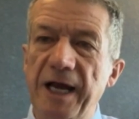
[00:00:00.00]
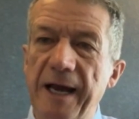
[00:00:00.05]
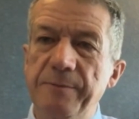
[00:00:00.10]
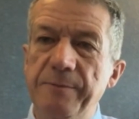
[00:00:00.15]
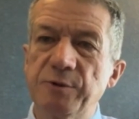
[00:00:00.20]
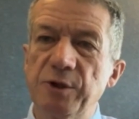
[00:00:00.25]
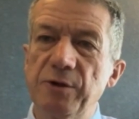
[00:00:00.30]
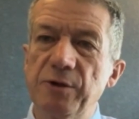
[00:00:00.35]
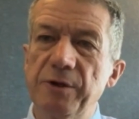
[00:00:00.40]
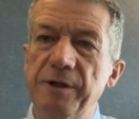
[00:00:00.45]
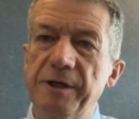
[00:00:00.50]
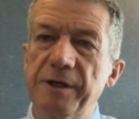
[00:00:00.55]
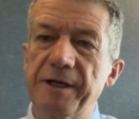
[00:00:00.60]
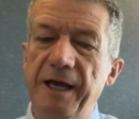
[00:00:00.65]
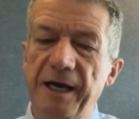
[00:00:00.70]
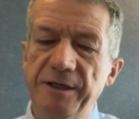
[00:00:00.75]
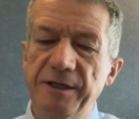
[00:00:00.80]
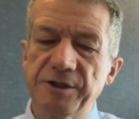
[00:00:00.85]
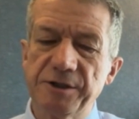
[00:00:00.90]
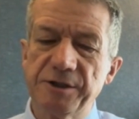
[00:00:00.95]
absolutely the
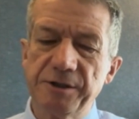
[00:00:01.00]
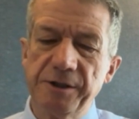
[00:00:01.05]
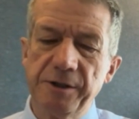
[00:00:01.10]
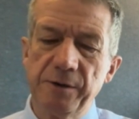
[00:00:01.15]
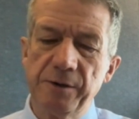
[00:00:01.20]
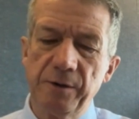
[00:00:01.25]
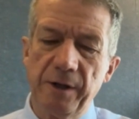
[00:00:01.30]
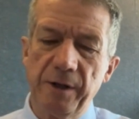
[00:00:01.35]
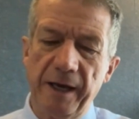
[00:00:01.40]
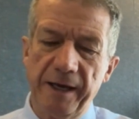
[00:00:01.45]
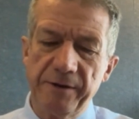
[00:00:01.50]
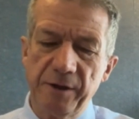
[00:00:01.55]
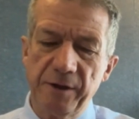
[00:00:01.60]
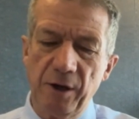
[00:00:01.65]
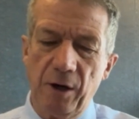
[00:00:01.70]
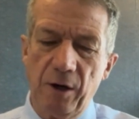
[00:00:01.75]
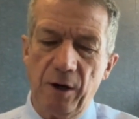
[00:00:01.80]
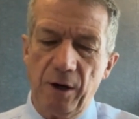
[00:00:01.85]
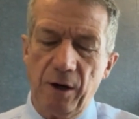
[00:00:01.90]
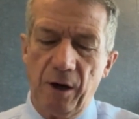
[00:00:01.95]
case, Neil. And
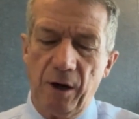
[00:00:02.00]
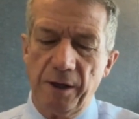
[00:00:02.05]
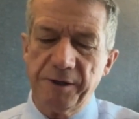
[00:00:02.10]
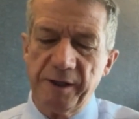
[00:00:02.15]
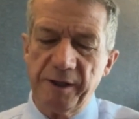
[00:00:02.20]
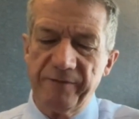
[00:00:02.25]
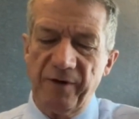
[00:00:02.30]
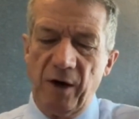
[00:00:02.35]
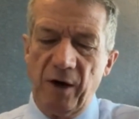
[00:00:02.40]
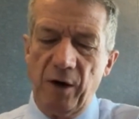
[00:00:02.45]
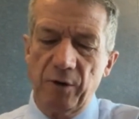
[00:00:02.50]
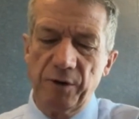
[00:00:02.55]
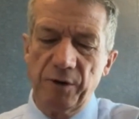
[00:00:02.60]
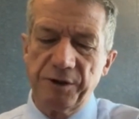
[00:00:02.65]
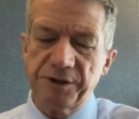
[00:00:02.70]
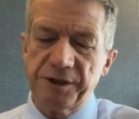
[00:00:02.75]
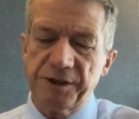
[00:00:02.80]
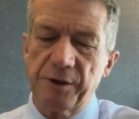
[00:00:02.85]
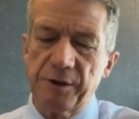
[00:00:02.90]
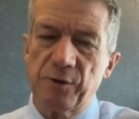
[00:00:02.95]
the idea of
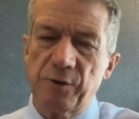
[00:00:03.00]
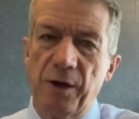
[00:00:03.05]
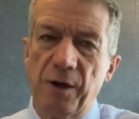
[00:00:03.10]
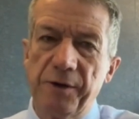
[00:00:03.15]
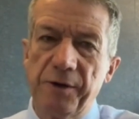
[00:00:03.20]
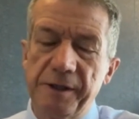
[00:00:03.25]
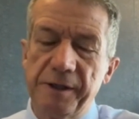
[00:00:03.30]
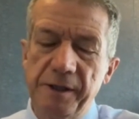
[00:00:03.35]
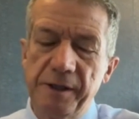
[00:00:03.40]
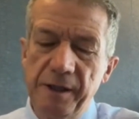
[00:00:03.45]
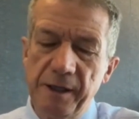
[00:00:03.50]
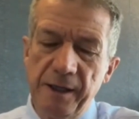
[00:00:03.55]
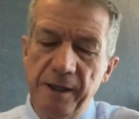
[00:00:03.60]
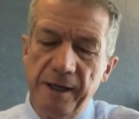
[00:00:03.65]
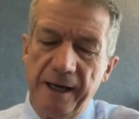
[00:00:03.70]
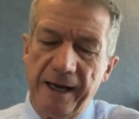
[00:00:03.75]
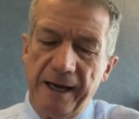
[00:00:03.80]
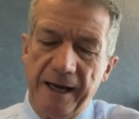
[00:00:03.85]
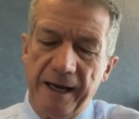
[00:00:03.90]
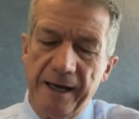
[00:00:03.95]
holistic equality,
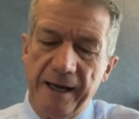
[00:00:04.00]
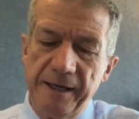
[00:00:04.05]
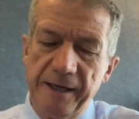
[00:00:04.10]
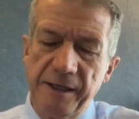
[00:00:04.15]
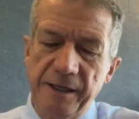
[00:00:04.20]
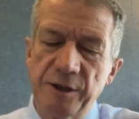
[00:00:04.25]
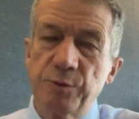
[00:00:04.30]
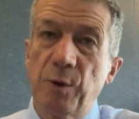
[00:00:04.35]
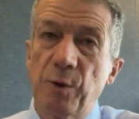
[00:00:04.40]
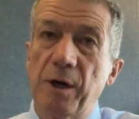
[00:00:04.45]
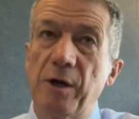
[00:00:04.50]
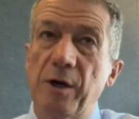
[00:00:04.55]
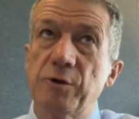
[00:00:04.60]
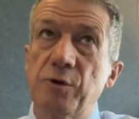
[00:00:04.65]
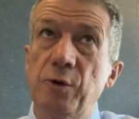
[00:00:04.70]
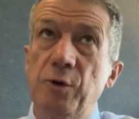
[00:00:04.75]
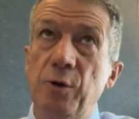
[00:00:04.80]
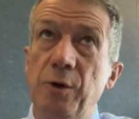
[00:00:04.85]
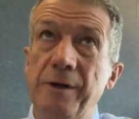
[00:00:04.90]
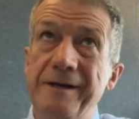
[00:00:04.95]
uh, what I'd
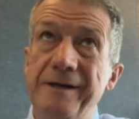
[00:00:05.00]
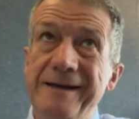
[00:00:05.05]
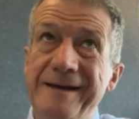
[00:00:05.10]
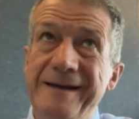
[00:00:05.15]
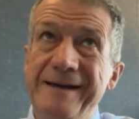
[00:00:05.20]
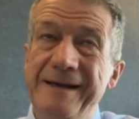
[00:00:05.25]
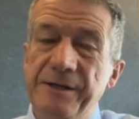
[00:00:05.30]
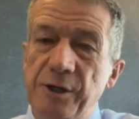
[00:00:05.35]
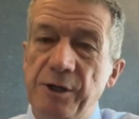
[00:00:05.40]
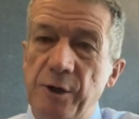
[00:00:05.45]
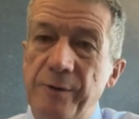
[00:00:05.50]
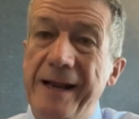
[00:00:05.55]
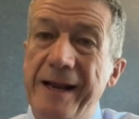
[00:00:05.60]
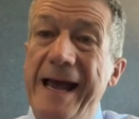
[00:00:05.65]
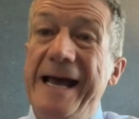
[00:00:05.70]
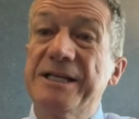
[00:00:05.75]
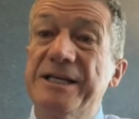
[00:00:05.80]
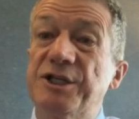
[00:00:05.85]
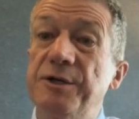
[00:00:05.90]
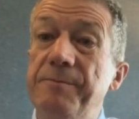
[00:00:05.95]
call it, you know, an
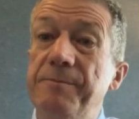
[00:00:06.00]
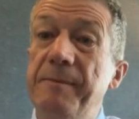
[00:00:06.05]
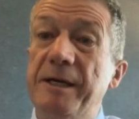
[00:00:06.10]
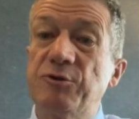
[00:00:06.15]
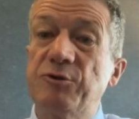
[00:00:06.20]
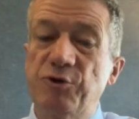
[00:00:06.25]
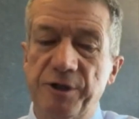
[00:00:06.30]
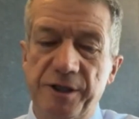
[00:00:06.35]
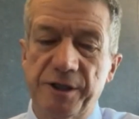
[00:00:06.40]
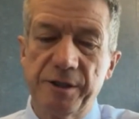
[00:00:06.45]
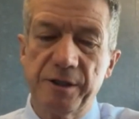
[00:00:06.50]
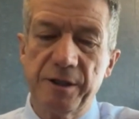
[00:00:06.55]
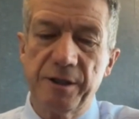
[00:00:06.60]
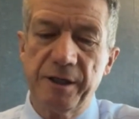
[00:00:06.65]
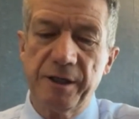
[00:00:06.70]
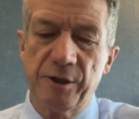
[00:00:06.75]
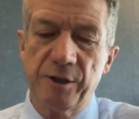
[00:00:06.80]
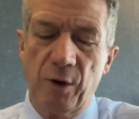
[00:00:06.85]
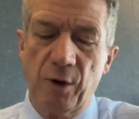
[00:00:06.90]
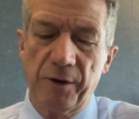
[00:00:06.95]
asymmetric
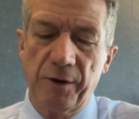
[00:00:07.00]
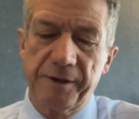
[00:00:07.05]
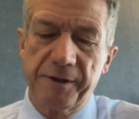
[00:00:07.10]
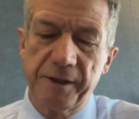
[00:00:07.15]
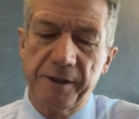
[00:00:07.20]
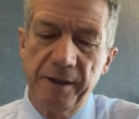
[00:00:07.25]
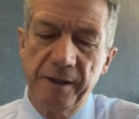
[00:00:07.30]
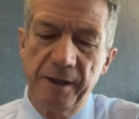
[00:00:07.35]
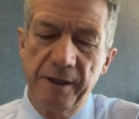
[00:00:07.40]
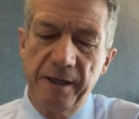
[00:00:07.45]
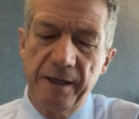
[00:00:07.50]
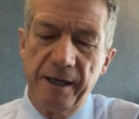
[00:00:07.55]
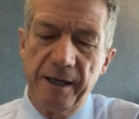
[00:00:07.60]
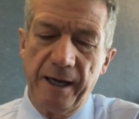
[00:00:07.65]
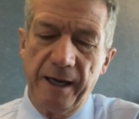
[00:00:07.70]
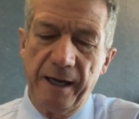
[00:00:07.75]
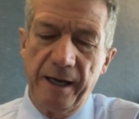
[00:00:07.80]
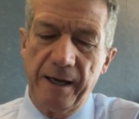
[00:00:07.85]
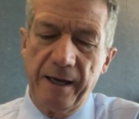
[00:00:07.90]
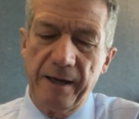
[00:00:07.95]
equality.
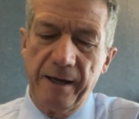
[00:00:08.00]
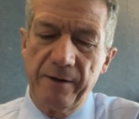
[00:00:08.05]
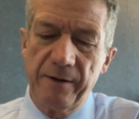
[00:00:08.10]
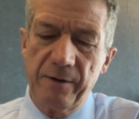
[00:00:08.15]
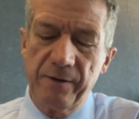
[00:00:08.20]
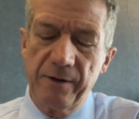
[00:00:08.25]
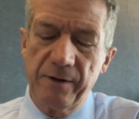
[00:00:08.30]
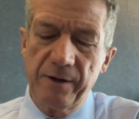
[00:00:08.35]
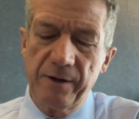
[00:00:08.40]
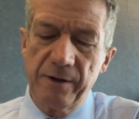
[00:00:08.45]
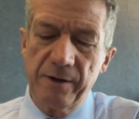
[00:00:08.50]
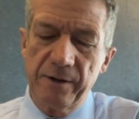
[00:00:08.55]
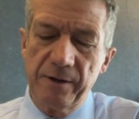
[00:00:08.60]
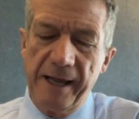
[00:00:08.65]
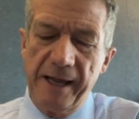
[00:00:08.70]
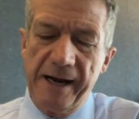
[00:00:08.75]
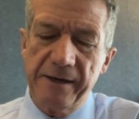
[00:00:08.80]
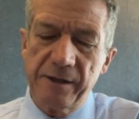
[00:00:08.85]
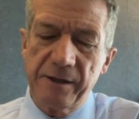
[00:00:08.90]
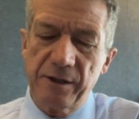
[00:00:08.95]
Uh,
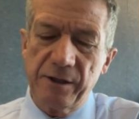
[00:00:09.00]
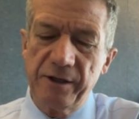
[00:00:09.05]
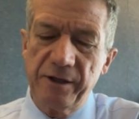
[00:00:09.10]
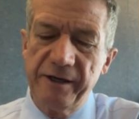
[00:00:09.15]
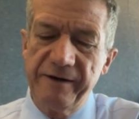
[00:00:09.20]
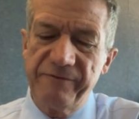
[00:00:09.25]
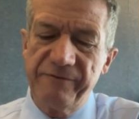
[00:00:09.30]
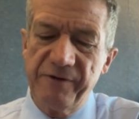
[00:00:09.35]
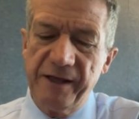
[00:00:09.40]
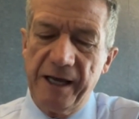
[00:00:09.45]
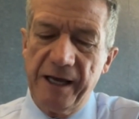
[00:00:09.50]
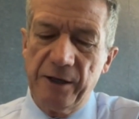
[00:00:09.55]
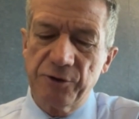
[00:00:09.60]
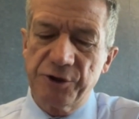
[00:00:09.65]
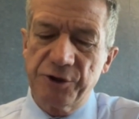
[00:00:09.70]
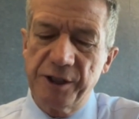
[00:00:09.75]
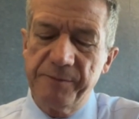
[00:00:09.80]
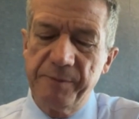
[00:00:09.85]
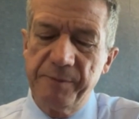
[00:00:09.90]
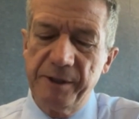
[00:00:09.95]
loud and clear for the
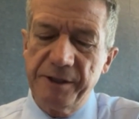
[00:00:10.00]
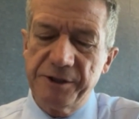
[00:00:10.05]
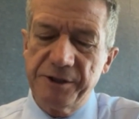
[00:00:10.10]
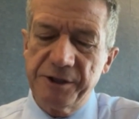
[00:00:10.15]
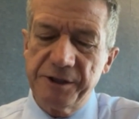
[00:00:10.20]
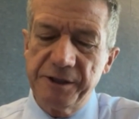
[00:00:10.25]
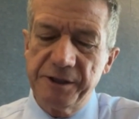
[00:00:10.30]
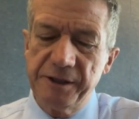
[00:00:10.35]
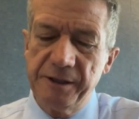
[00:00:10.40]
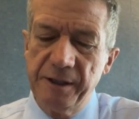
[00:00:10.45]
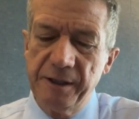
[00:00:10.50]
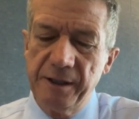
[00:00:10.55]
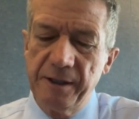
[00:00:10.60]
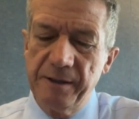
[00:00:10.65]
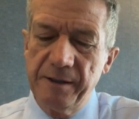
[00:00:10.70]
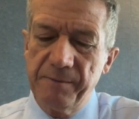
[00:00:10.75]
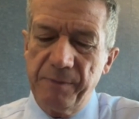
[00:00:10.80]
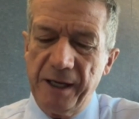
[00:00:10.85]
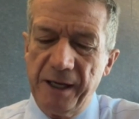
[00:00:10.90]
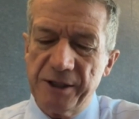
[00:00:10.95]
LGBT
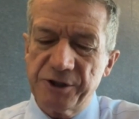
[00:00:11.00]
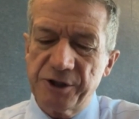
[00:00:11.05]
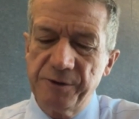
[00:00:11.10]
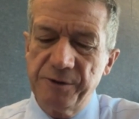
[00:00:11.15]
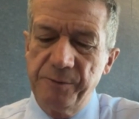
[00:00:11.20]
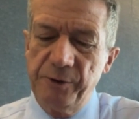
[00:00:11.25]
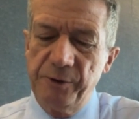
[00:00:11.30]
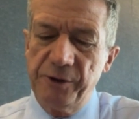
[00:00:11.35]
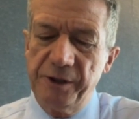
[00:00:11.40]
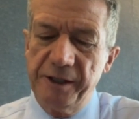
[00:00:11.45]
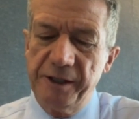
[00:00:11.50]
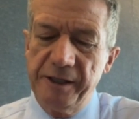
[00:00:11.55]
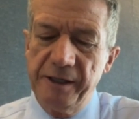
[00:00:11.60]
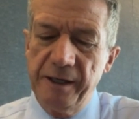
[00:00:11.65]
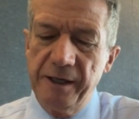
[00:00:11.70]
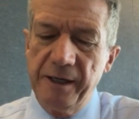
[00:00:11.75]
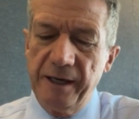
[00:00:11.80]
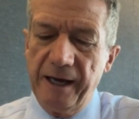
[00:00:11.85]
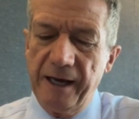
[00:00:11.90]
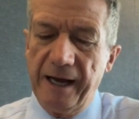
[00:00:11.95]
plus community,
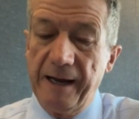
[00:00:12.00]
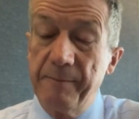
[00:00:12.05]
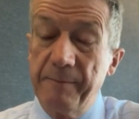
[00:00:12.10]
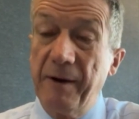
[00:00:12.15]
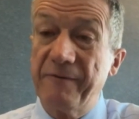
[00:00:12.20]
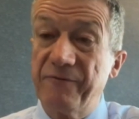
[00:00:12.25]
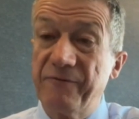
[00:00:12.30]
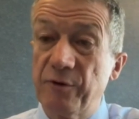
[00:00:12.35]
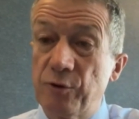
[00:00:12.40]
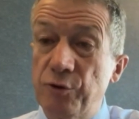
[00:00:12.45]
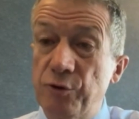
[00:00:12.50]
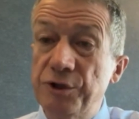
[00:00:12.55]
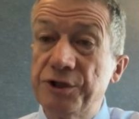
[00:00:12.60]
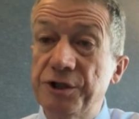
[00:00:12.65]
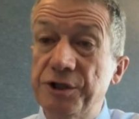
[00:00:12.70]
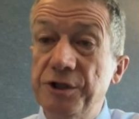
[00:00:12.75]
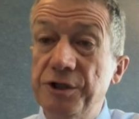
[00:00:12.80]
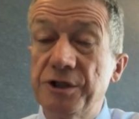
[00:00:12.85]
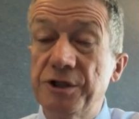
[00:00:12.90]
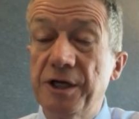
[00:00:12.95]
uh, but for
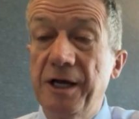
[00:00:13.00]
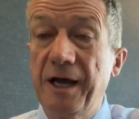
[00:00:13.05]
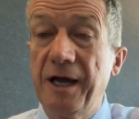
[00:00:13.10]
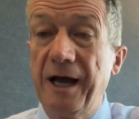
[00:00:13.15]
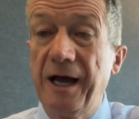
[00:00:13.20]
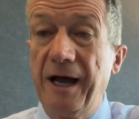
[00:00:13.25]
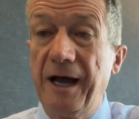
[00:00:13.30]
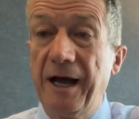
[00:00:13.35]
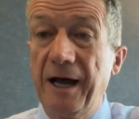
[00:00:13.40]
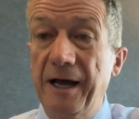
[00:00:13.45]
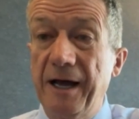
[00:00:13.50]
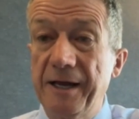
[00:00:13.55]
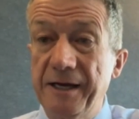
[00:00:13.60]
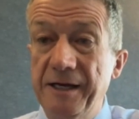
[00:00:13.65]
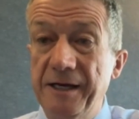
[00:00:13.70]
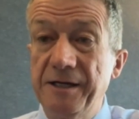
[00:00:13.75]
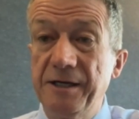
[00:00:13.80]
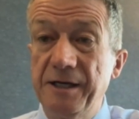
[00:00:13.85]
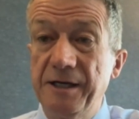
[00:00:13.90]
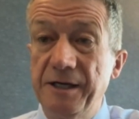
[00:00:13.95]
Christians, uh,
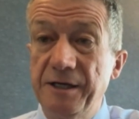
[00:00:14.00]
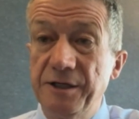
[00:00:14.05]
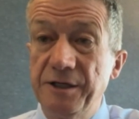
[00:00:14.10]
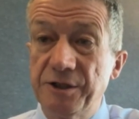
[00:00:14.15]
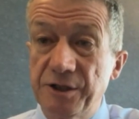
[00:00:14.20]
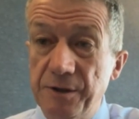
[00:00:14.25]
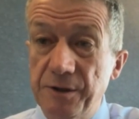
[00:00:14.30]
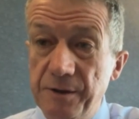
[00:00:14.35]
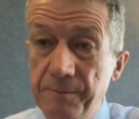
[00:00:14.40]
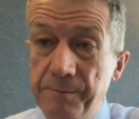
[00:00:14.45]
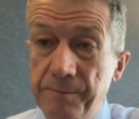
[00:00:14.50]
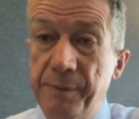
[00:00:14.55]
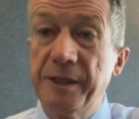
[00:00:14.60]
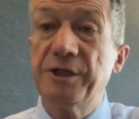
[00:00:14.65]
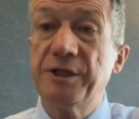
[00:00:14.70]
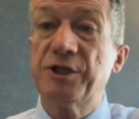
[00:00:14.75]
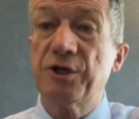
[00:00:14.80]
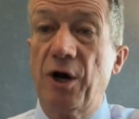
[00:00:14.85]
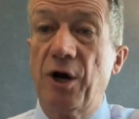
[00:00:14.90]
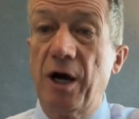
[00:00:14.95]
it is be
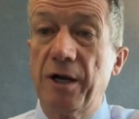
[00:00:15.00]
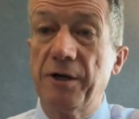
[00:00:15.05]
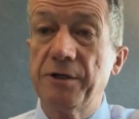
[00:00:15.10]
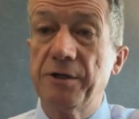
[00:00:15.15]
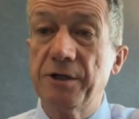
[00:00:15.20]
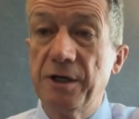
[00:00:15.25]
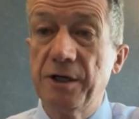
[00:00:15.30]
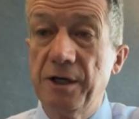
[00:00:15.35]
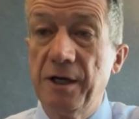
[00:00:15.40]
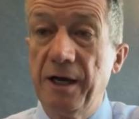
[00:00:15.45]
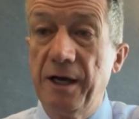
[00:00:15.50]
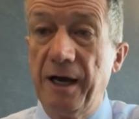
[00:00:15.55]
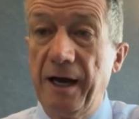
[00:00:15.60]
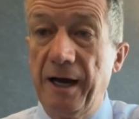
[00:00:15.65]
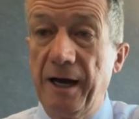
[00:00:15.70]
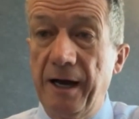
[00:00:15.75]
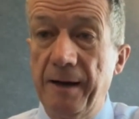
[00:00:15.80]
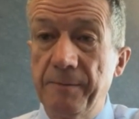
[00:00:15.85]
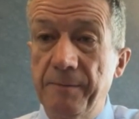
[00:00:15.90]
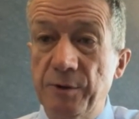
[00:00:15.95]
silent,
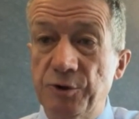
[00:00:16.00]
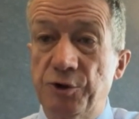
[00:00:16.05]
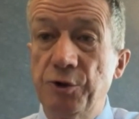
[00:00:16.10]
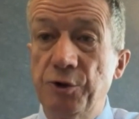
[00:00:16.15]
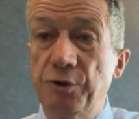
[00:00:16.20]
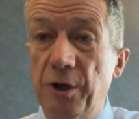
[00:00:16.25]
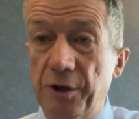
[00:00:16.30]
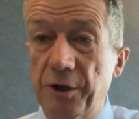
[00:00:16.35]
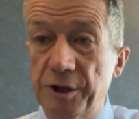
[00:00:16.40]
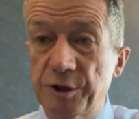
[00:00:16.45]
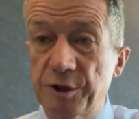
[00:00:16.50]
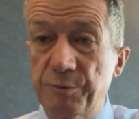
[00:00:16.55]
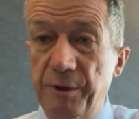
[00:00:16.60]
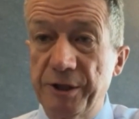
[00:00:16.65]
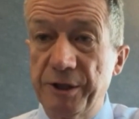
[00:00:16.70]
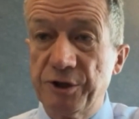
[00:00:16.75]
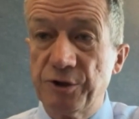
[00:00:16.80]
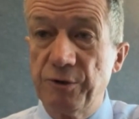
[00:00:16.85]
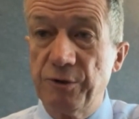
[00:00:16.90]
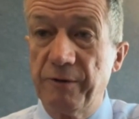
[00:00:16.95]
um, do not
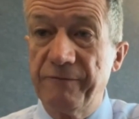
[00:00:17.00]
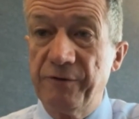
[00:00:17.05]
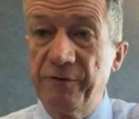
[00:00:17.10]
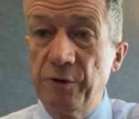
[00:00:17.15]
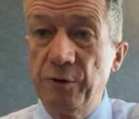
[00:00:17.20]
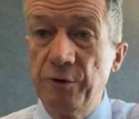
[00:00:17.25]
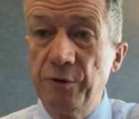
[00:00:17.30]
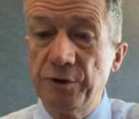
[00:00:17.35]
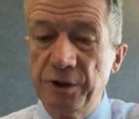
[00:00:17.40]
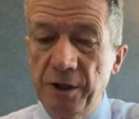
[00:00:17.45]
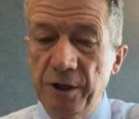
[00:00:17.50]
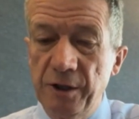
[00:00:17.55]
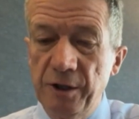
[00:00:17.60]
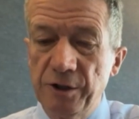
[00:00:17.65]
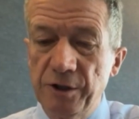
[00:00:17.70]
express your views,